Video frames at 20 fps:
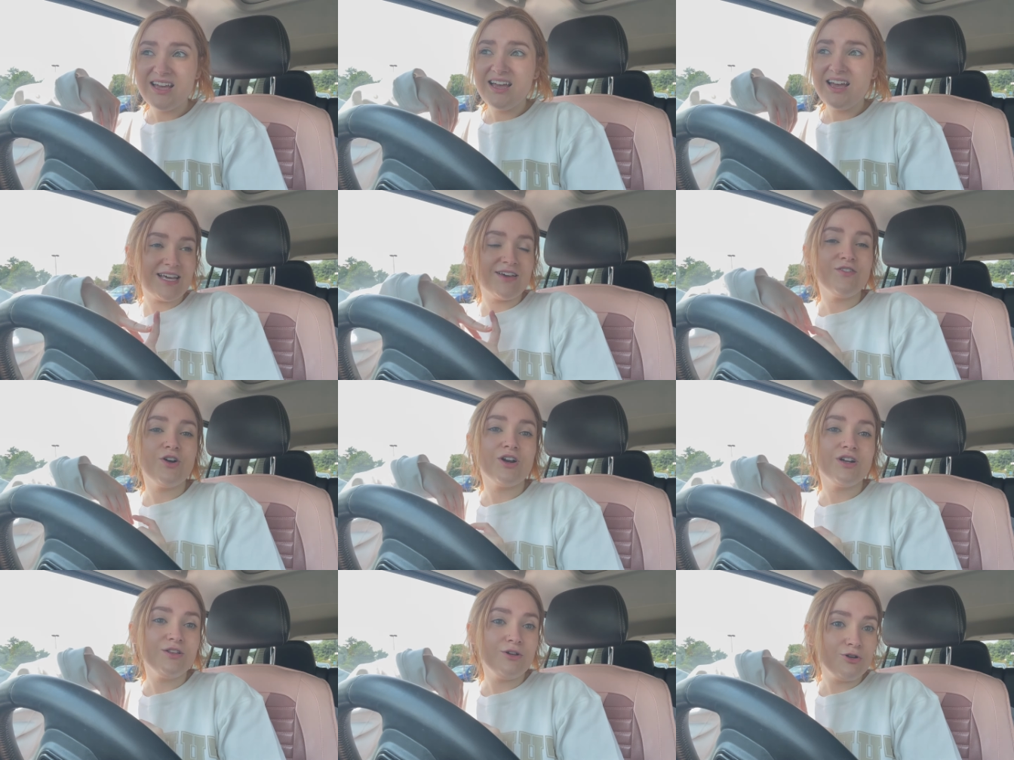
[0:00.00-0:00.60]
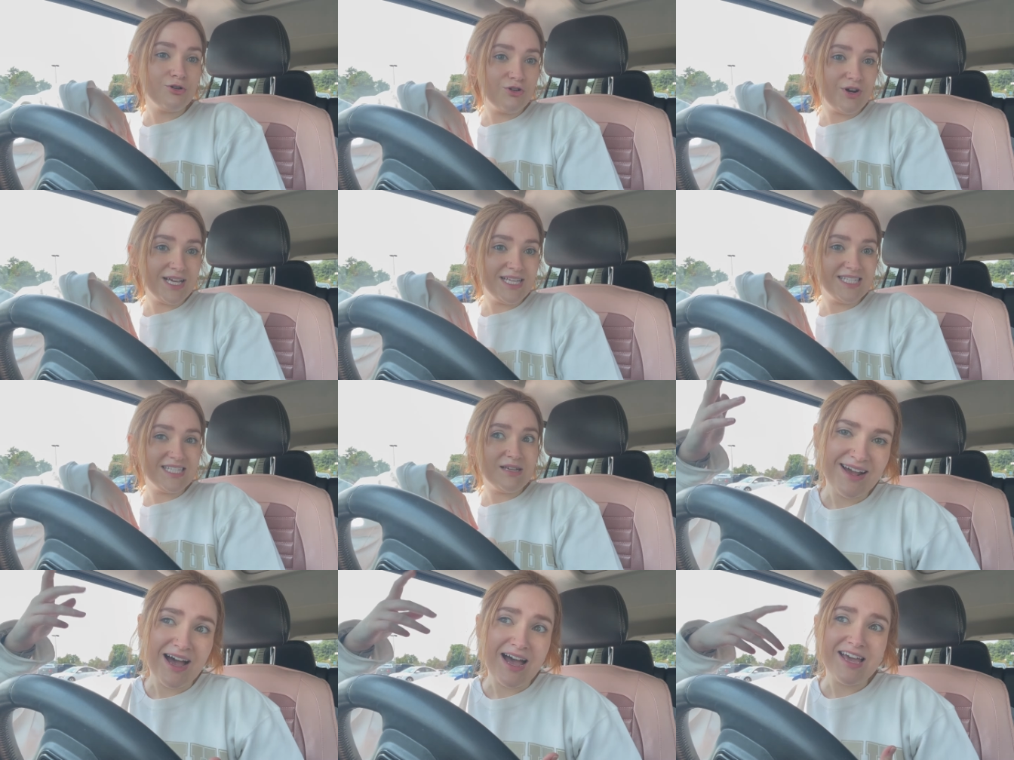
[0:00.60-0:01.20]
I've gone a little
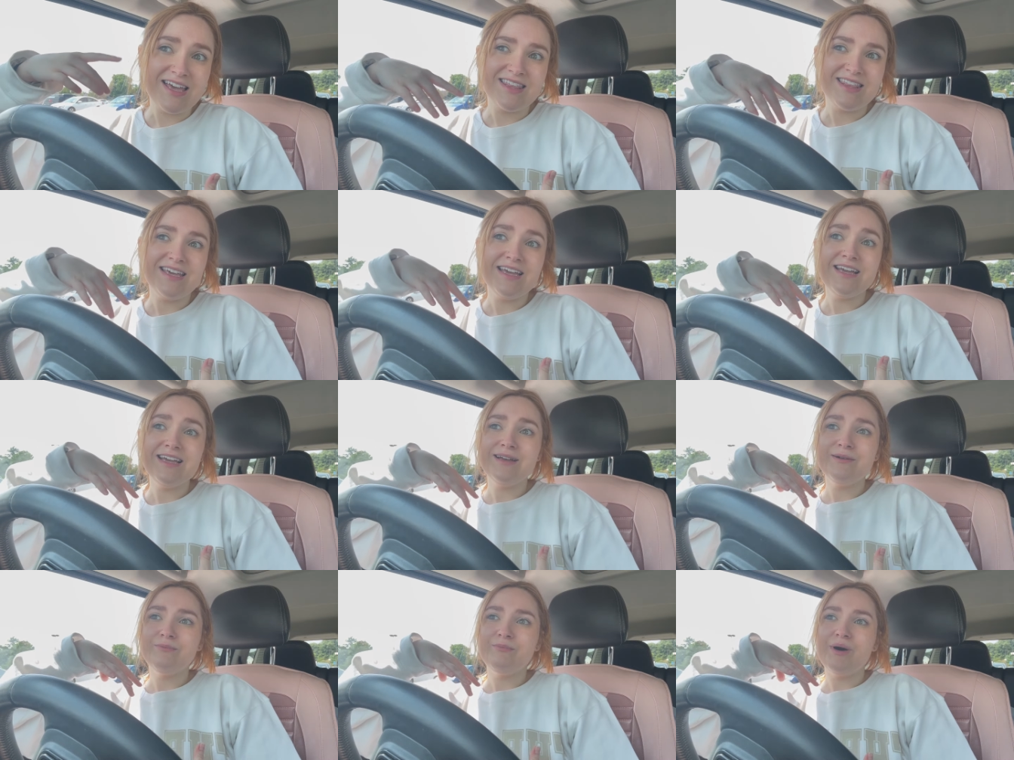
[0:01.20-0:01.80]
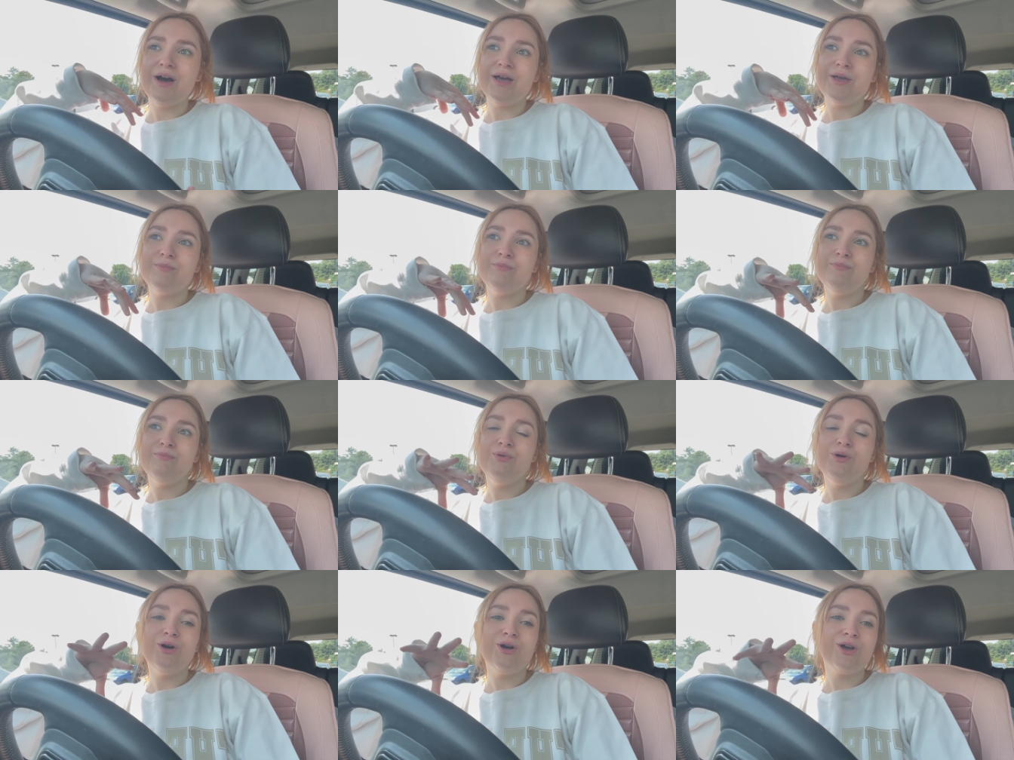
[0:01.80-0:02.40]
crazy. I think my
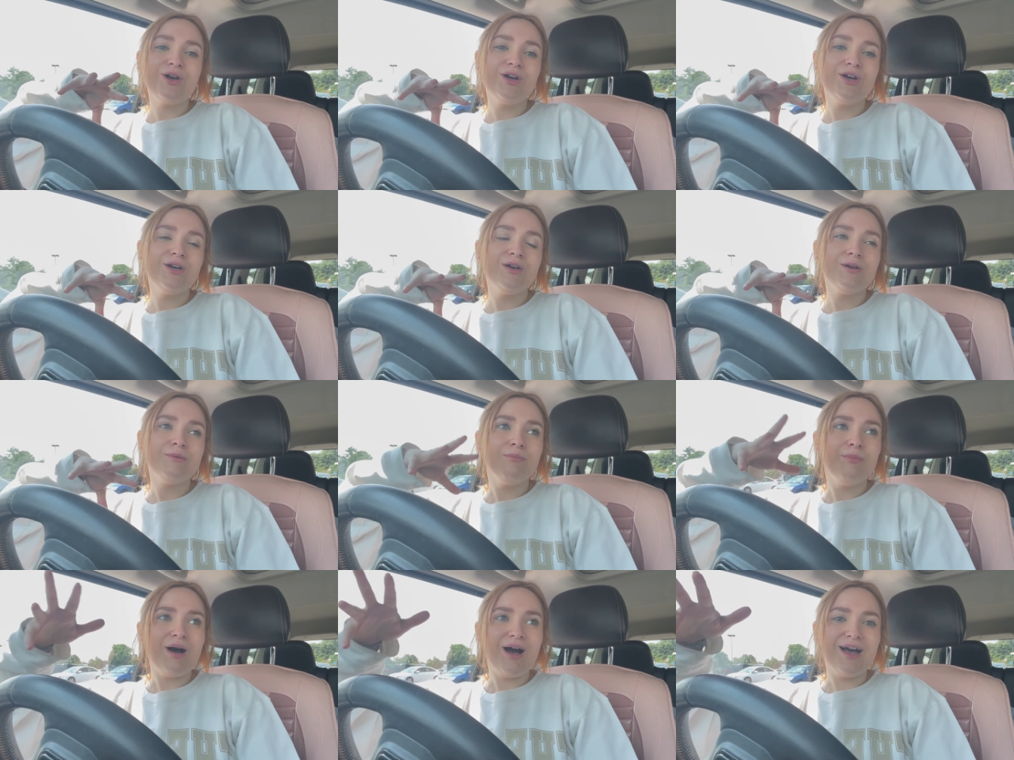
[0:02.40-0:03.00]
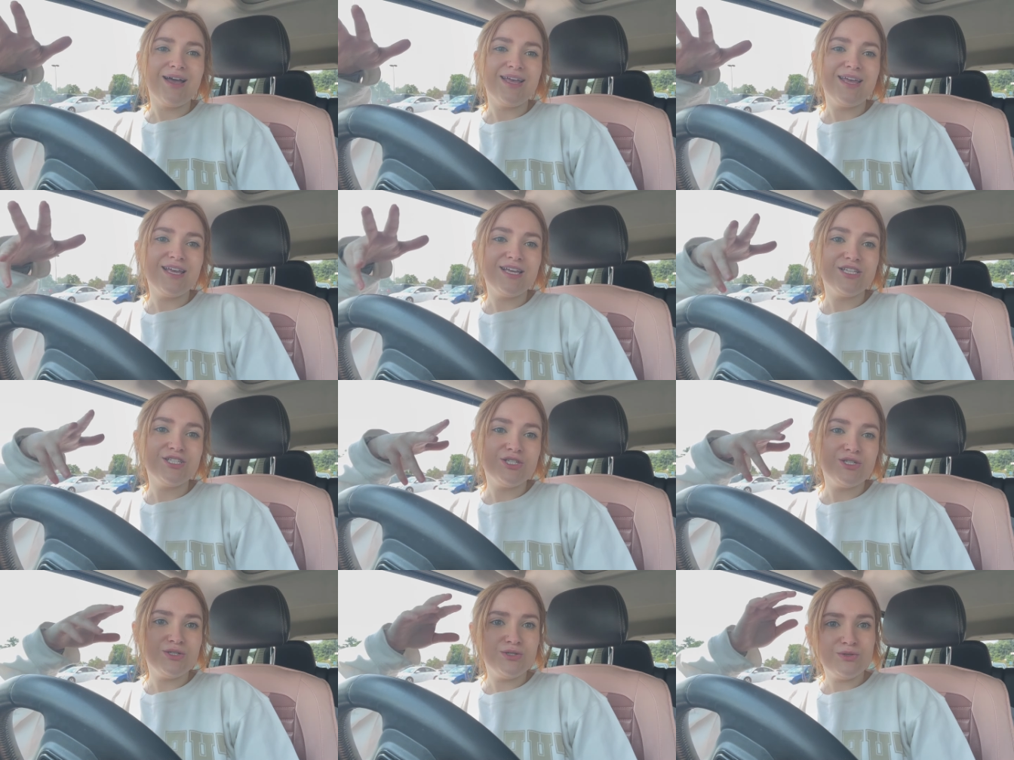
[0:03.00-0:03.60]
book
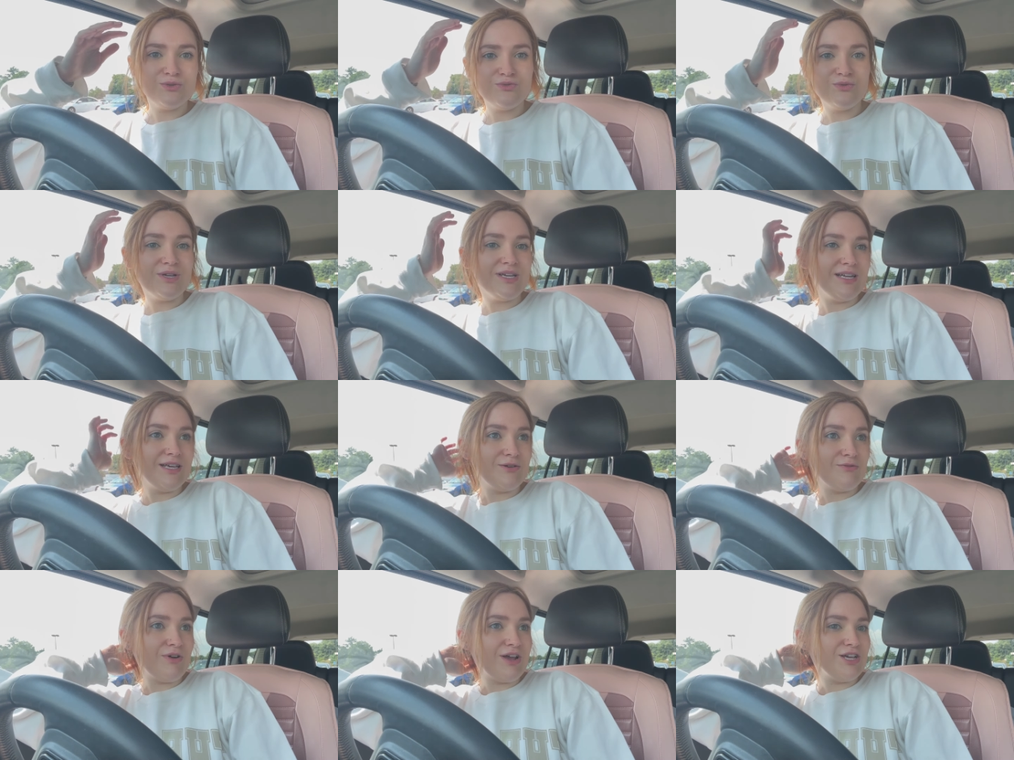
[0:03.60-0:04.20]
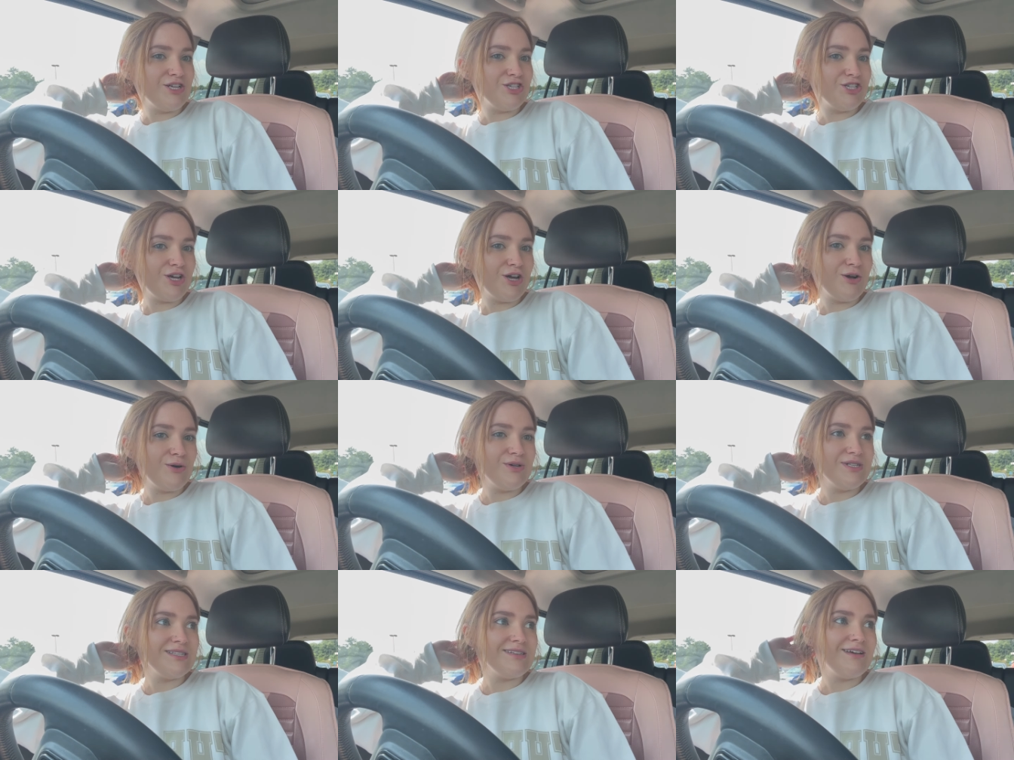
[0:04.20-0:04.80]
buying to reading
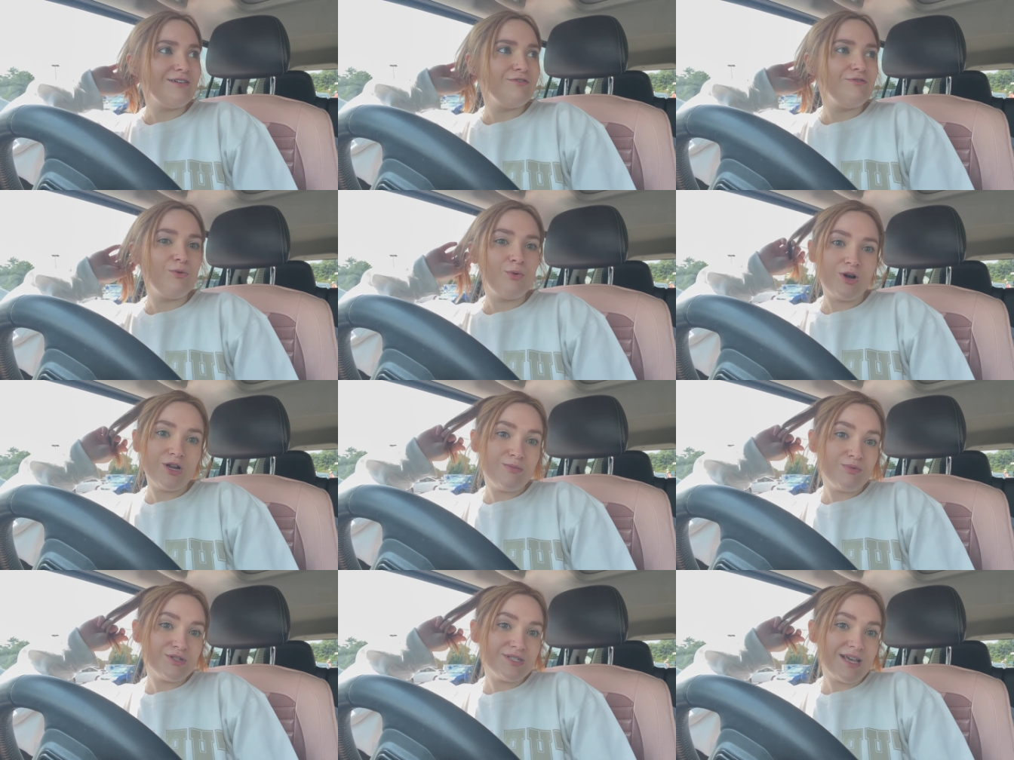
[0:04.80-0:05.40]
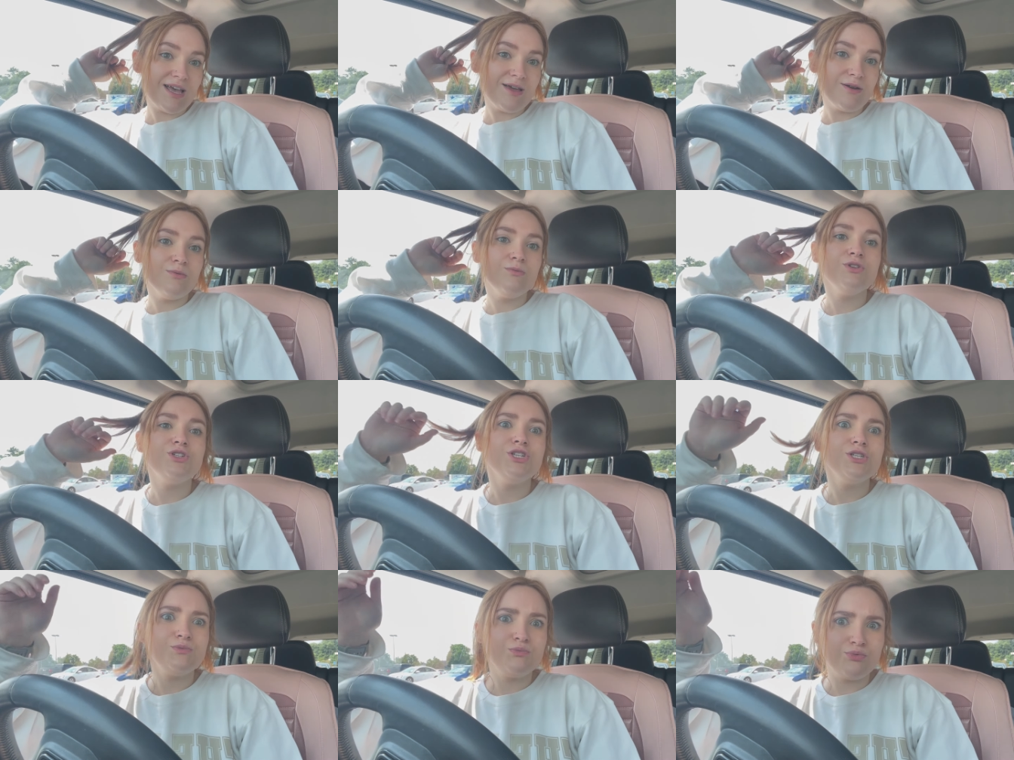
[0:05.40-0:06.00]
ratio is like 40%,
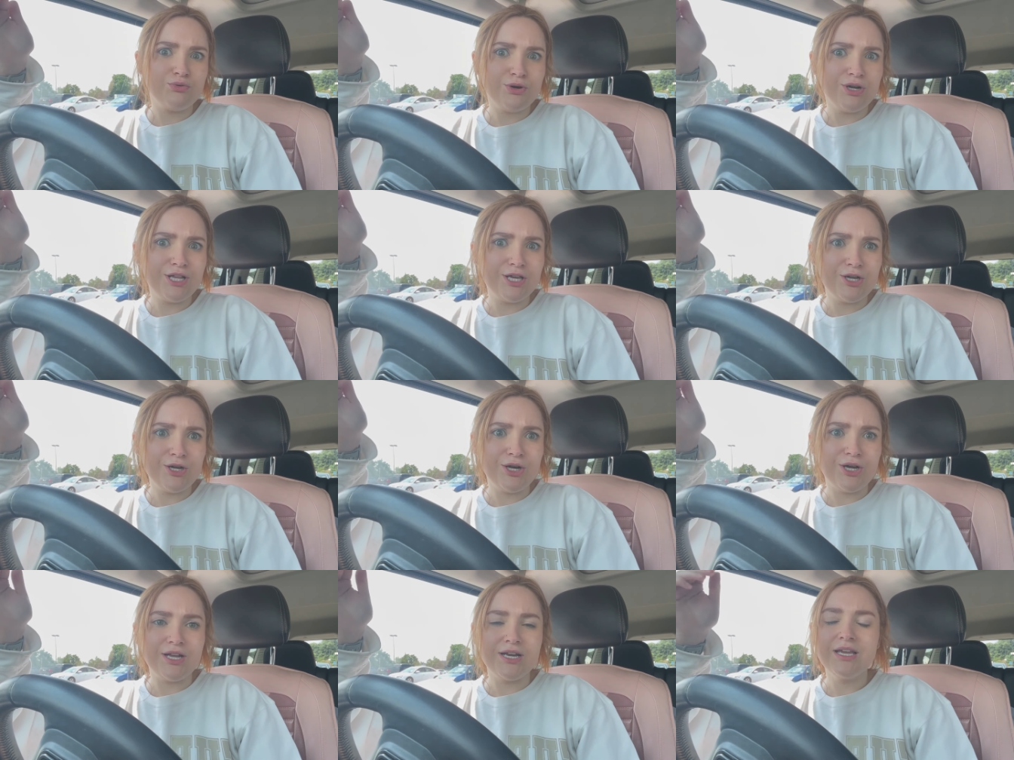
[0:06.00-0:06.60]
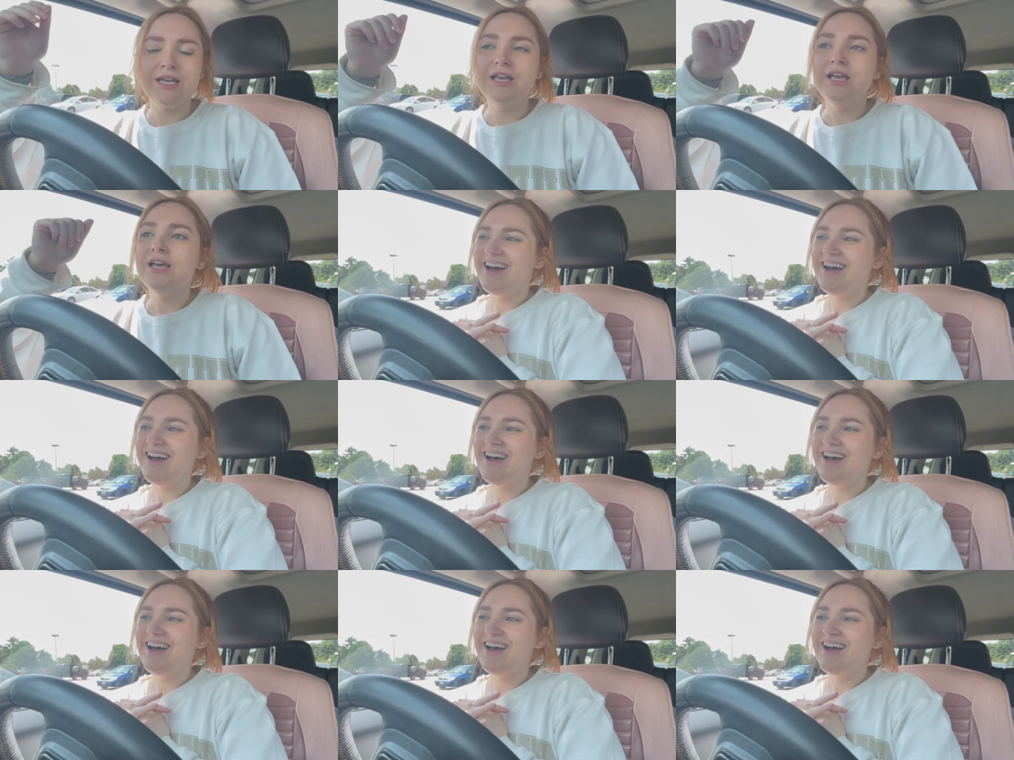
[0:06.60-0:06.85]
which is pretty good.